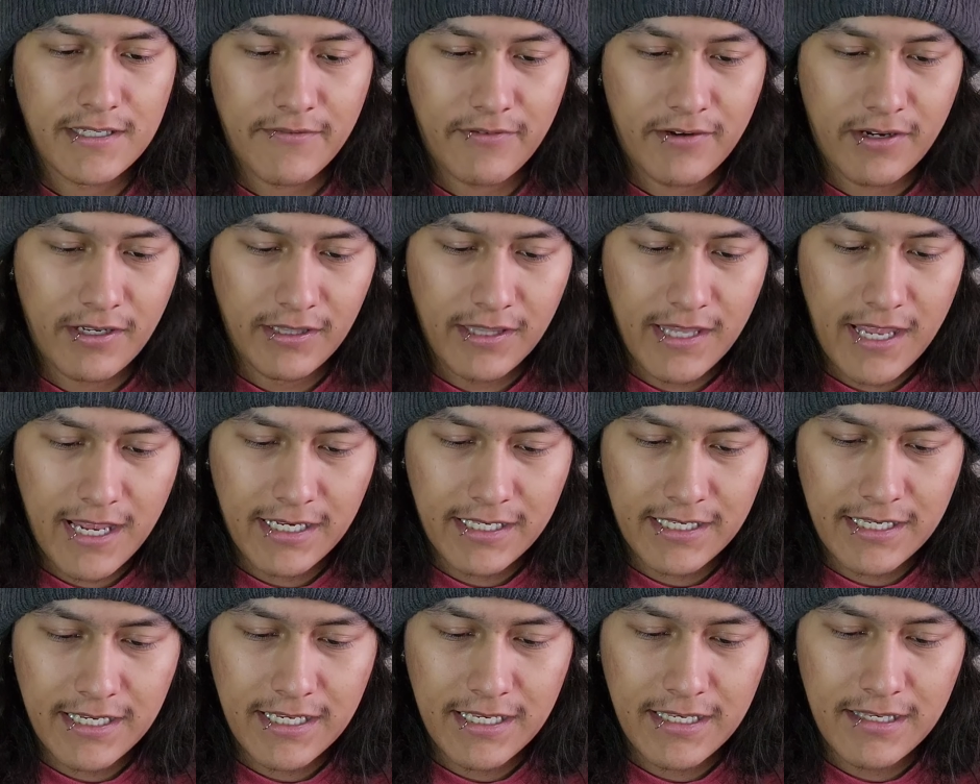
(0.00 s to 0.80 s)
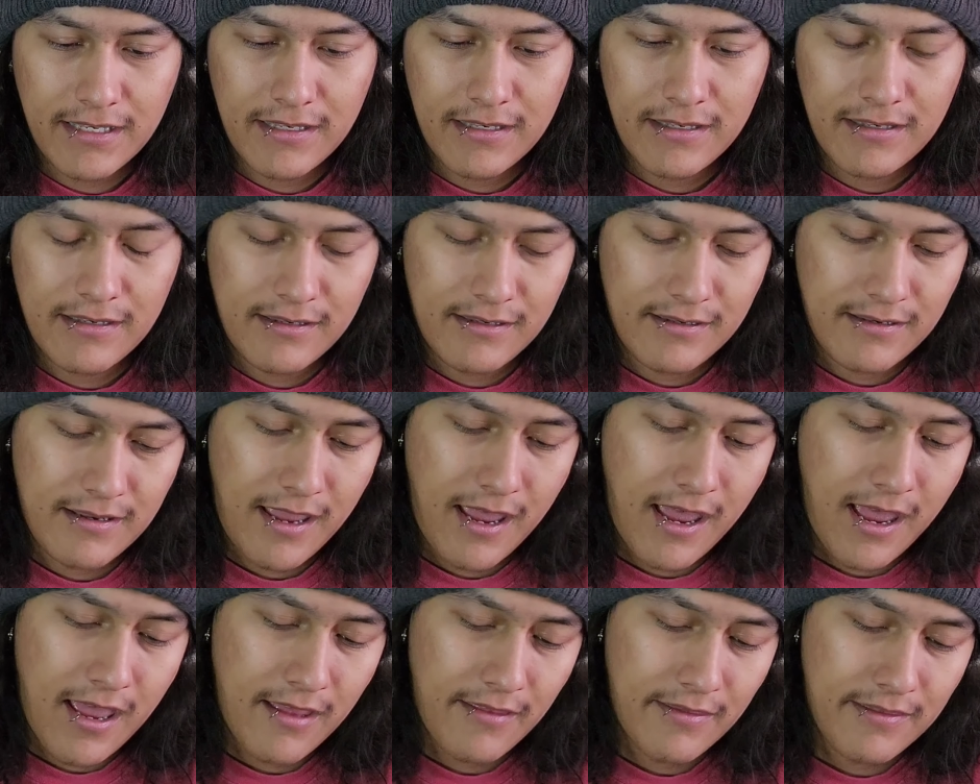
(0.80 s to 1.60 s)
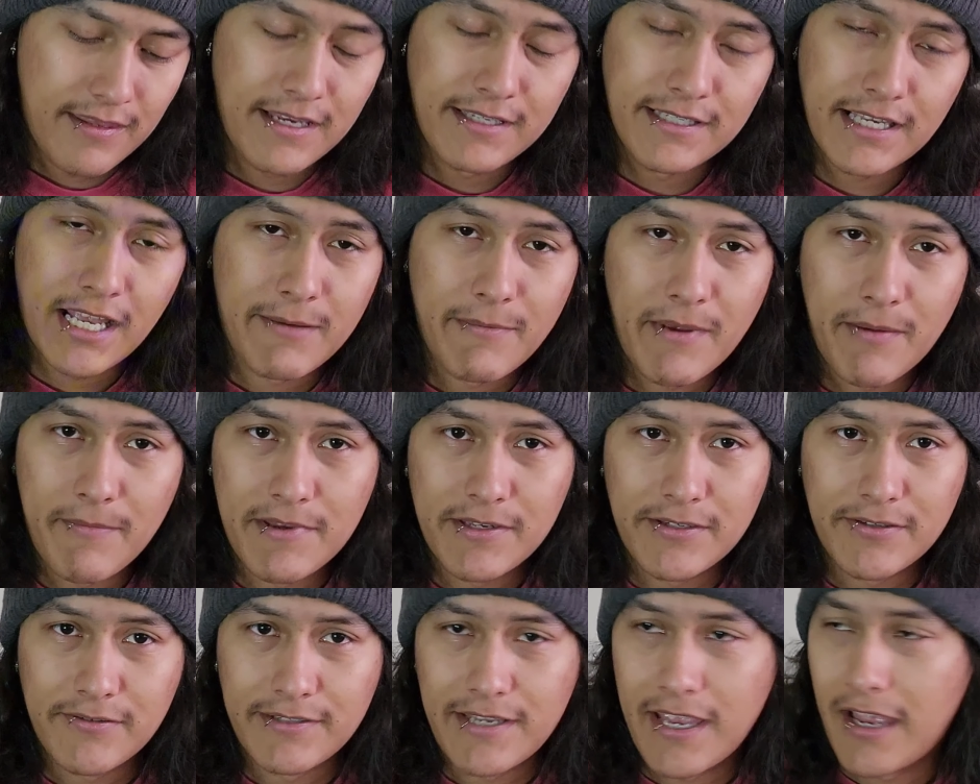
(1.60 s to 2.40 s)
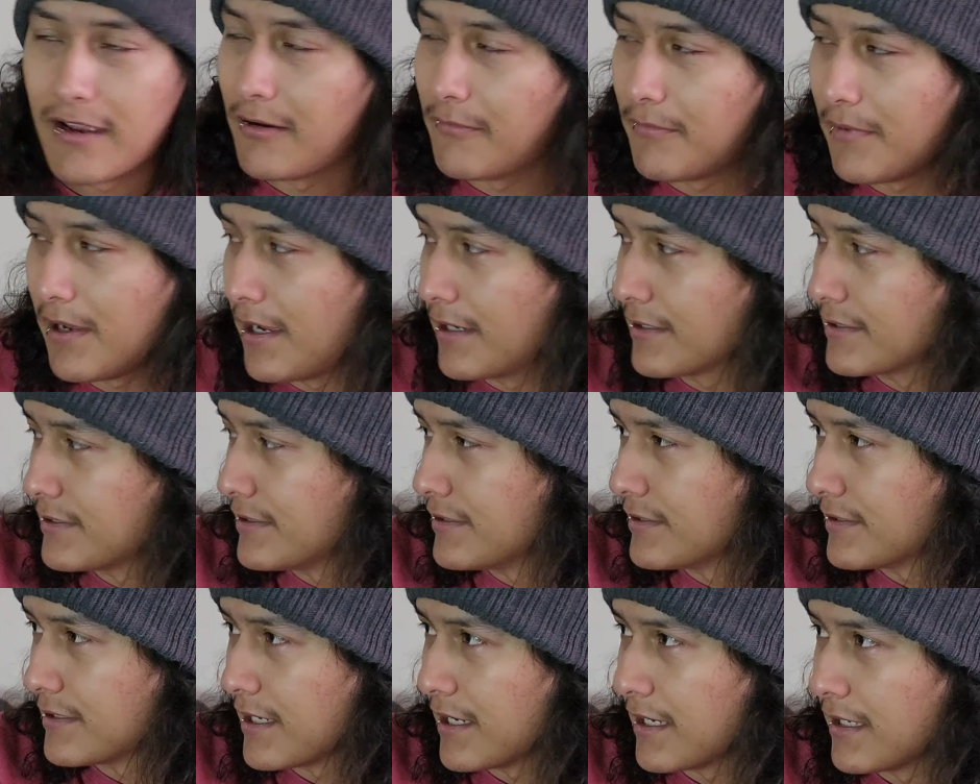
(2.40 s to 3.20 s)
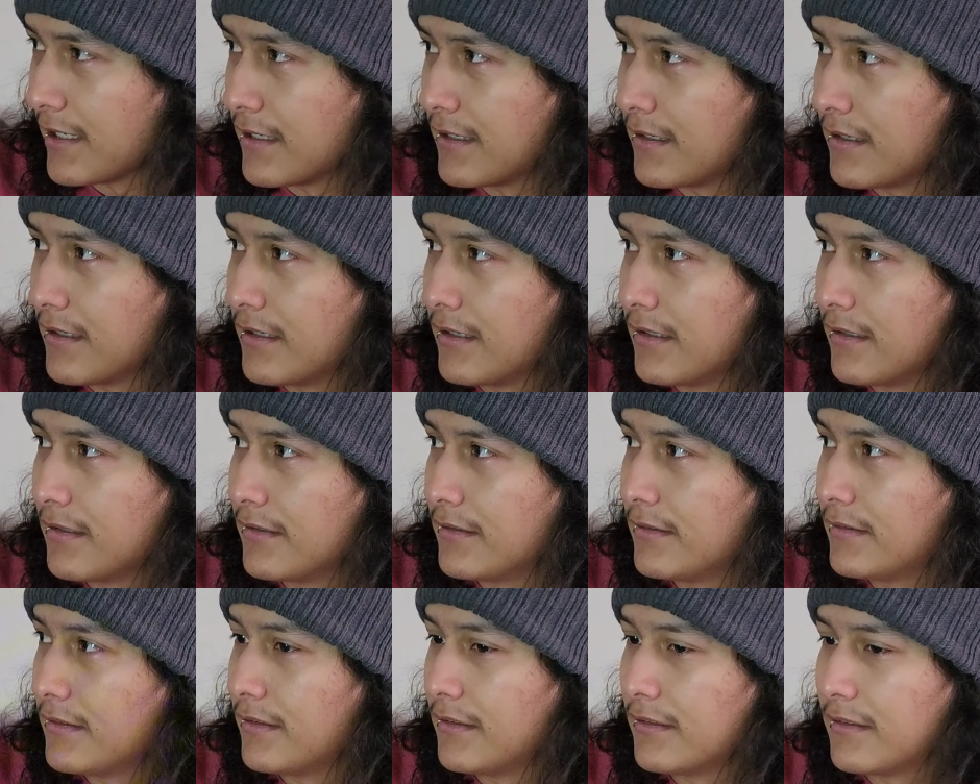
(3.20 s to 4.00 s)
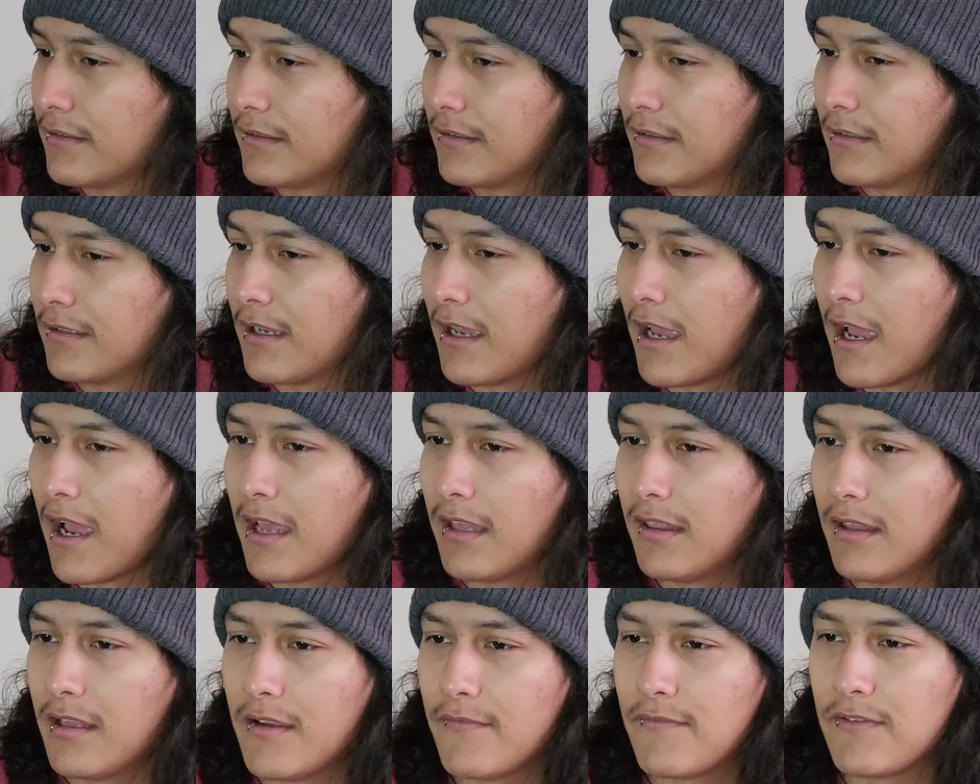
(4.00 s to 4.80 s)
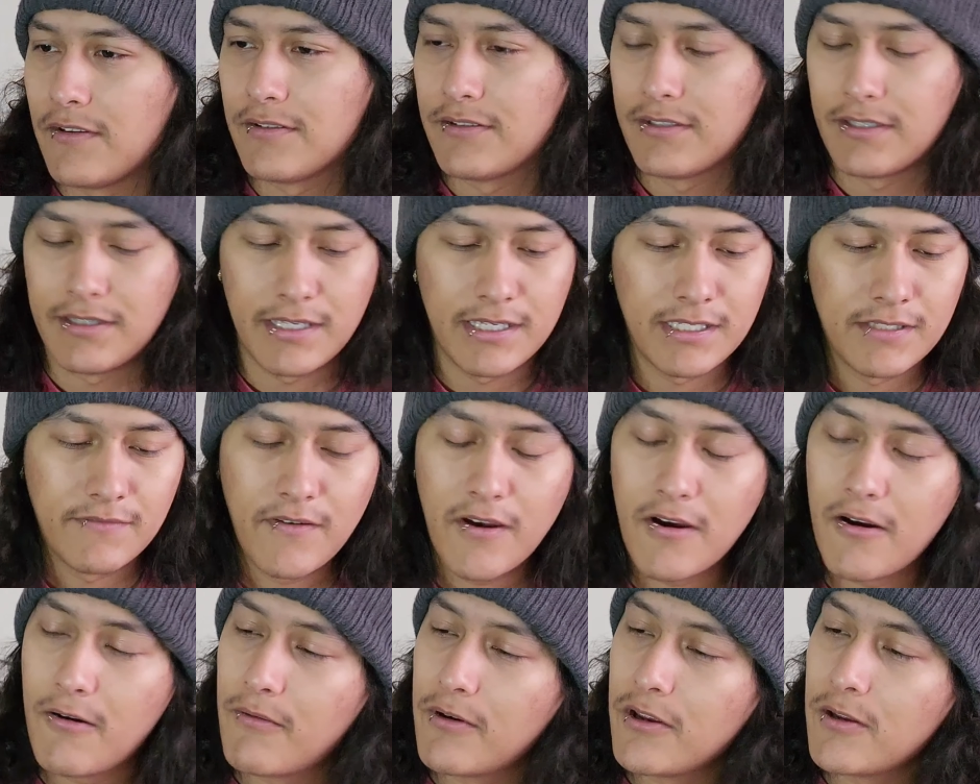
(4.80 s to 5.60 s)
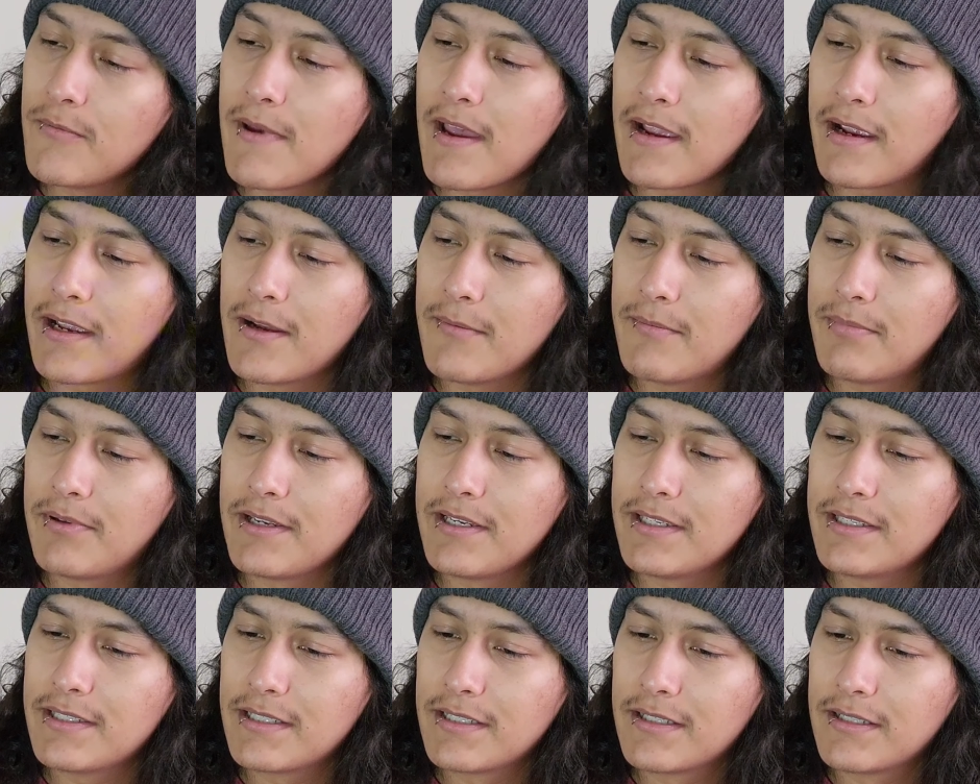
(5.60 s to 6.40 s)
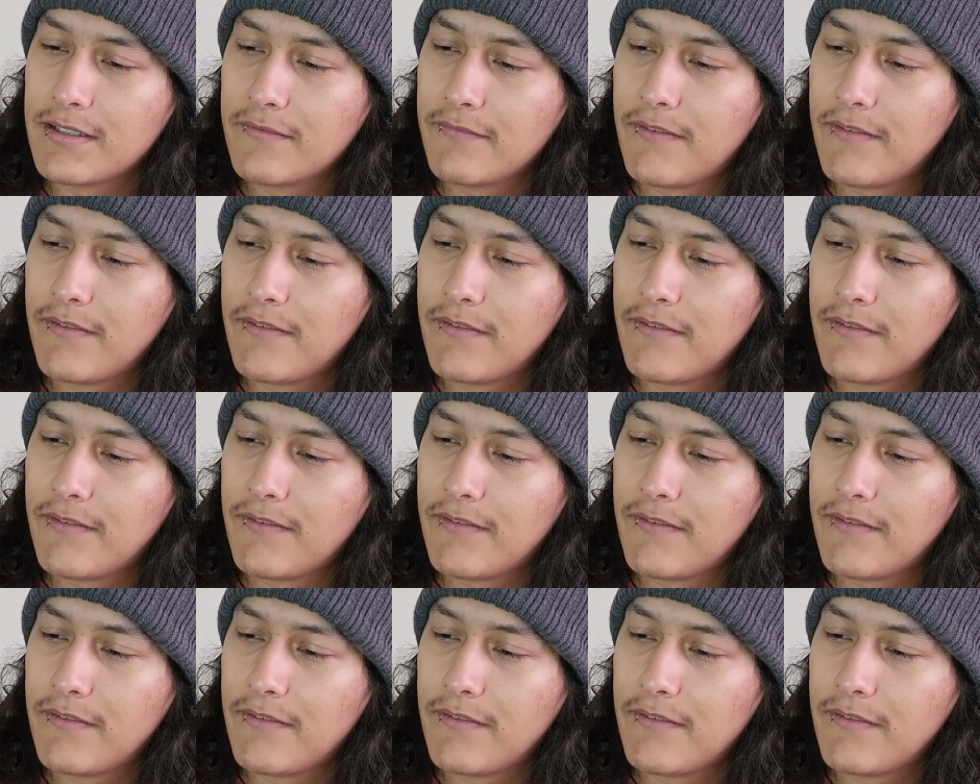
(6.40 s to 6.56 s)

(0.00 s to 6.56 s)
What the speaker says: I've collected these out of my mystery tackle boxes, and I love using these. Pharaoh, will you back up, please?